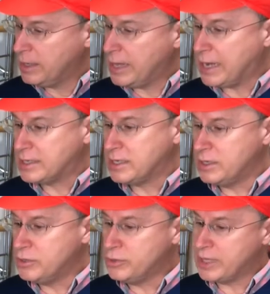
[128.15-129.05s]
And that's a
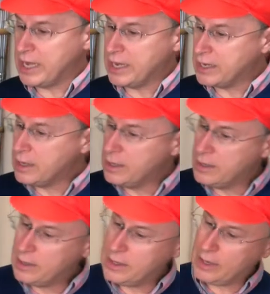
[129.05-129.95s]
new thing
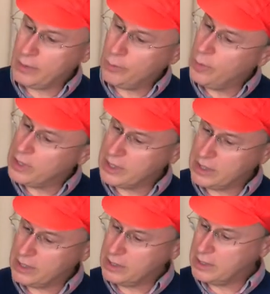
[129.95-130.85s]
that
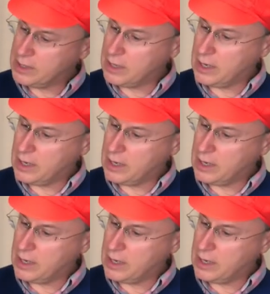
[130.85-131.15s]
wasn't